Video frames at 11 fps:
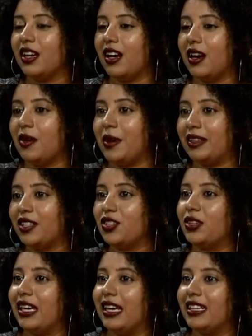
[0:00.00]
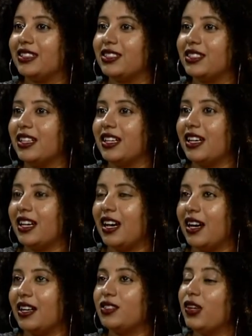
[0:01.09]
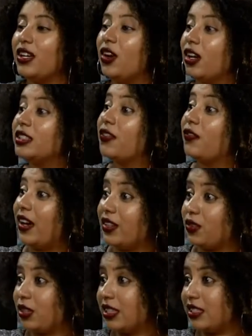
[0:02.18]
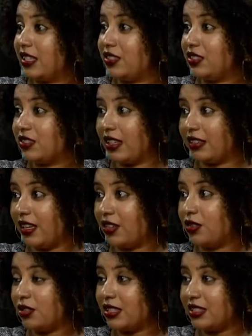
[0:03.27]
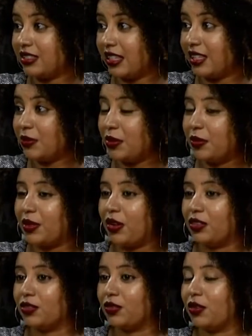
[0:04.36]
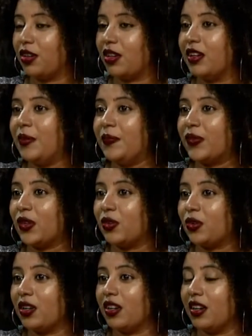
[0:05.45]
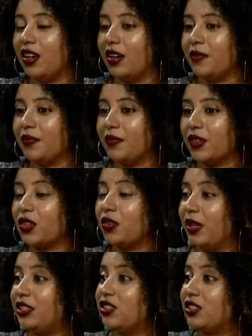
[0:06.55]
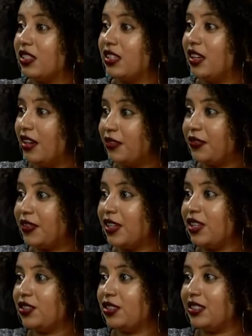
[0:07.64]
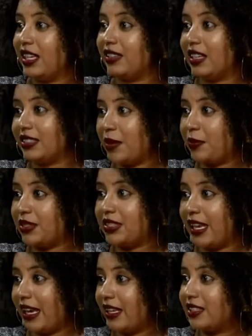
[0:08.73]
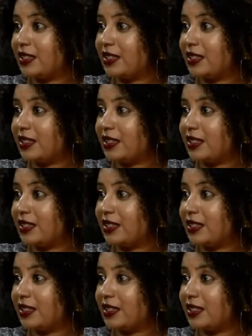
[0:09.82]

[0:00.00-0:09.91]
Um, I think you can't uh, it's very hard to find organizations like that who are sustainable, but mm-hmm. also who are who are um, courageous enough to take that type of stance,